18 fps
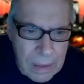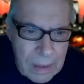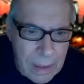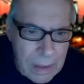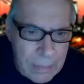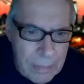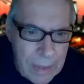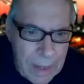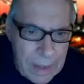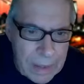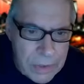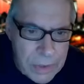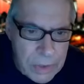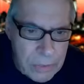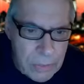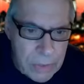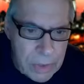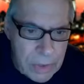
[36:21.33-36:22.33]
I
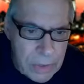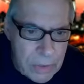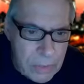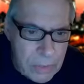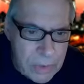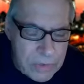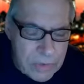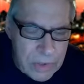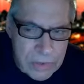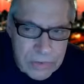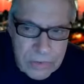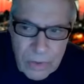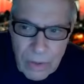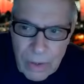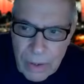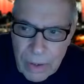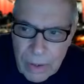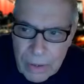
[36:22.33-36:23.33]
imagine when the
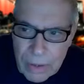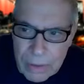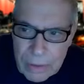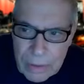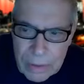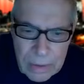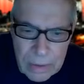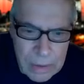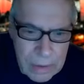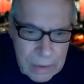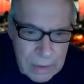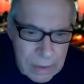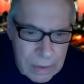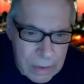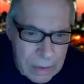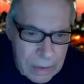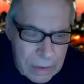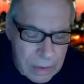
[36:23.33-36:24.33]
USSR,
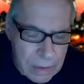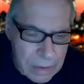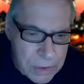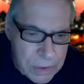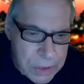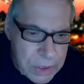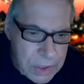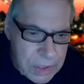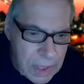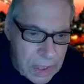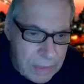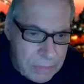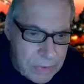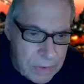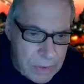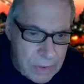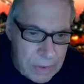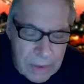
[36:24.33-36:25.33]
she came
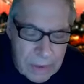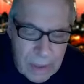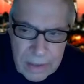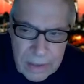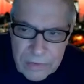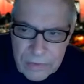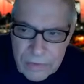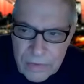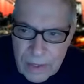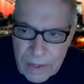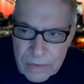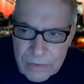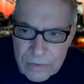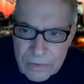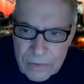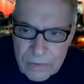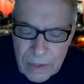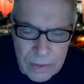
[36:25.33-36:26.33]
to the United
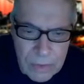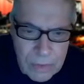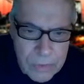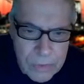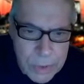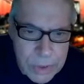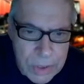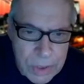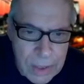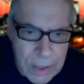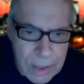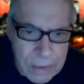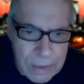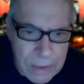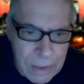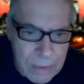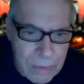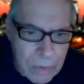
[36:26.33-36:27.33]
States. I know she
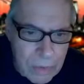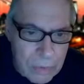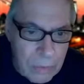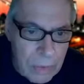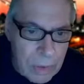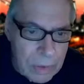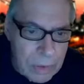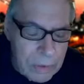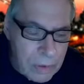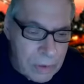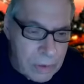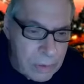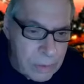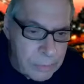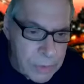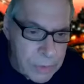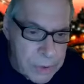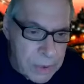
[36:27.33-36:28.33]
got that her
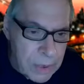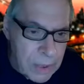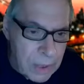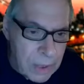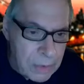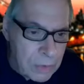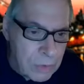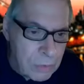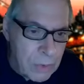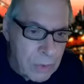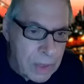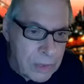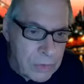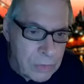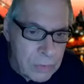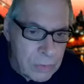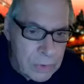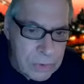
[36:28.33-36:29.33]

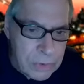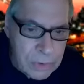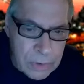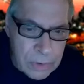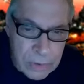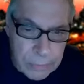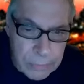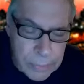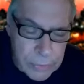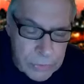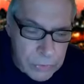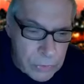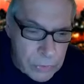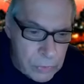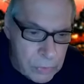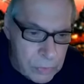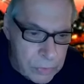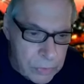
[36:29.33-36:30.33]
graduate
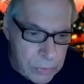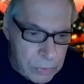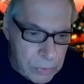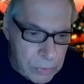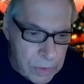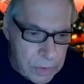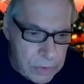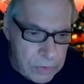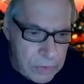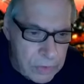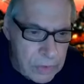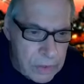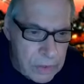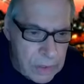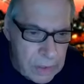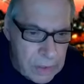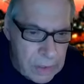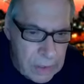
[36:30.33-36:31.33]
school degree
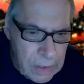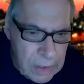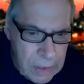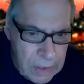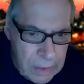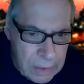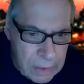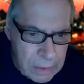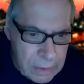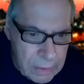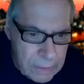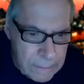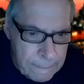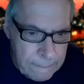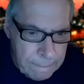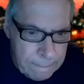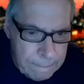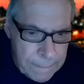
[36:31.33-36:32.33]
here.
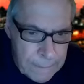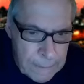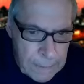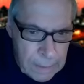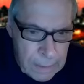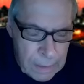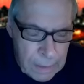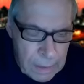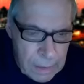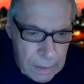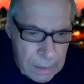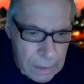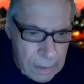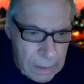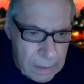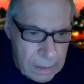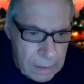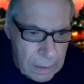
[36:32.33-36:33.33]

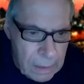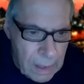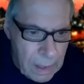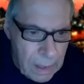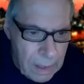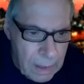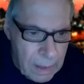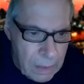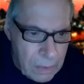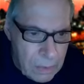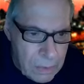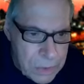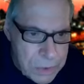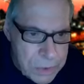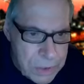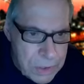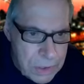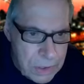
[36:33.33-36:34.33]
Now
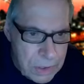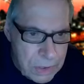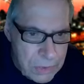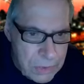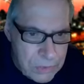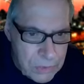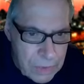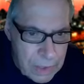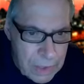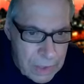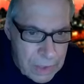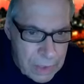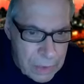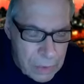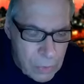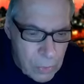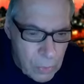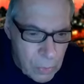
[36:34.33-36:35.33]
she's
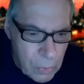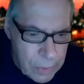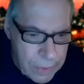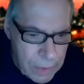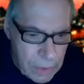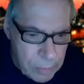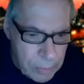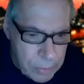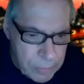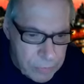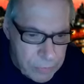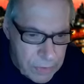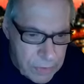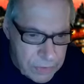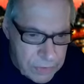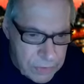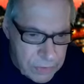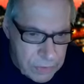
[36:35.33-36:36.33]
a Cornell
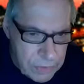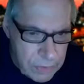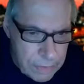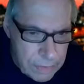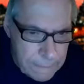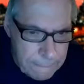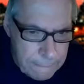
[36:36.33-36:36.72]
professor